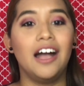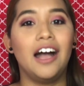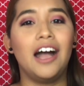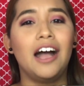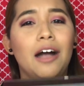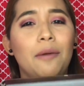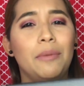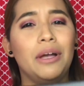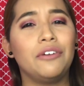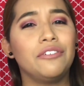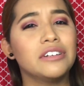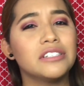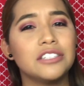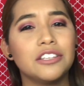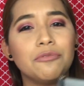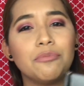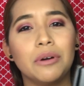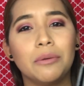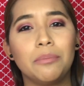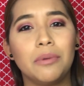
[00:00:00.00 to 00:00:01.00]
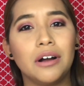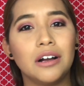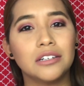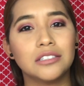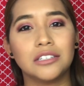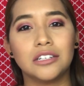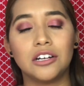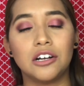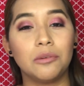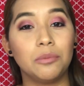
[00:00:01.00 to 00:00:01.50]
I received my
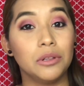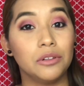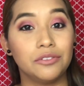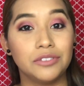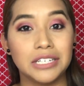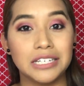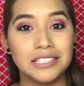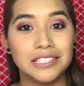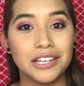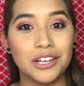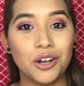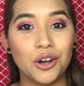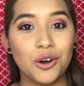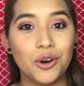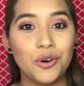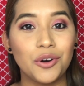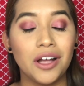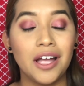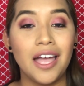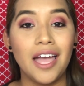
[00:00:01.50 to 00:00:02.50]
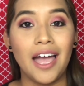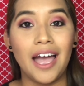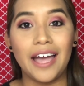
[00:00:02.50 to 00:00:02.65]
box a couple of days ago,